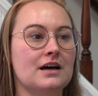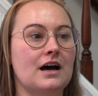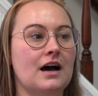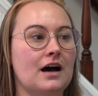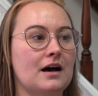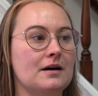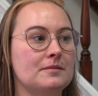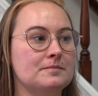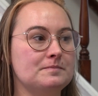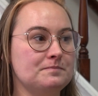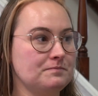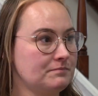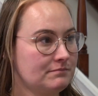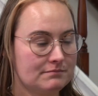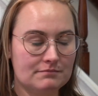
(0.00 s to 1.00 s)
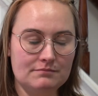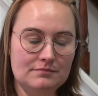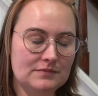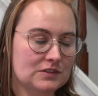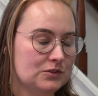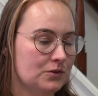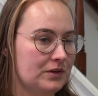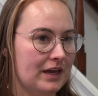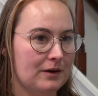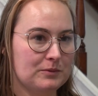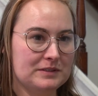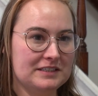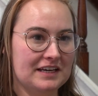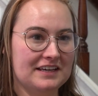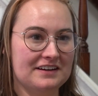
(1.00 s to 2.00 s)
So yeah, we
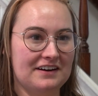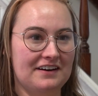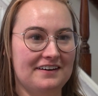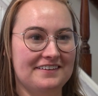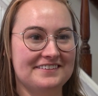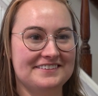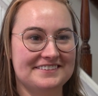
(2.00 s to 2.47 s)
take it all.